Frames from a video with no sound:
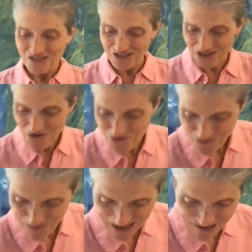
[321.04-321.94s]

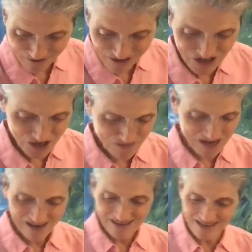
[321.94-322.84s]
So, my lovely
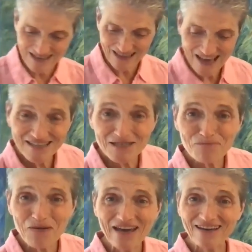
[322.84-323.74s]
Geminis,
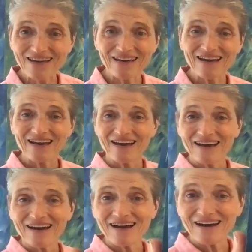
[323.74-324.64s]
let's pick
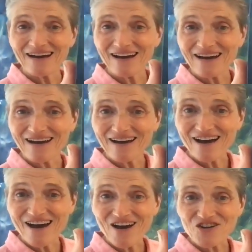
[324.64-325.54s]

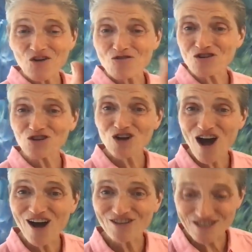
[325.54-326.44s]
an oracle
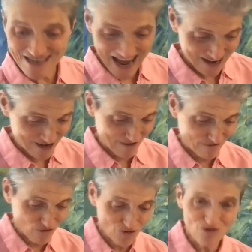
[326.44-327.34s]
card deck
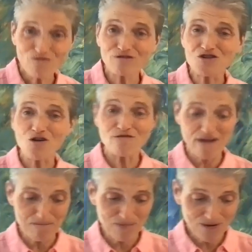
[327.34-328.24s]
for you for
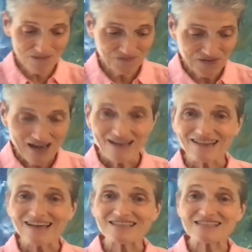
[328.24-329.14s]
November.
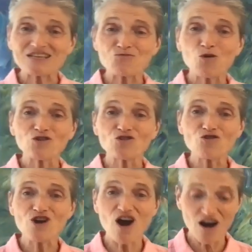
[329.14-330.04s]
Let's see what
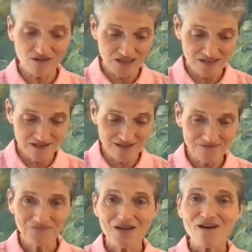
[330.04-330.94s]
your card
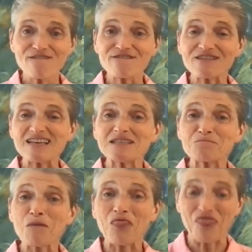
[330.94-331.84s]
is for
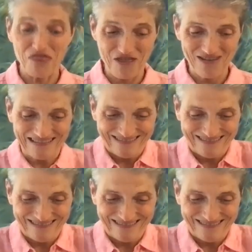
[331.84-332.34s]
this month.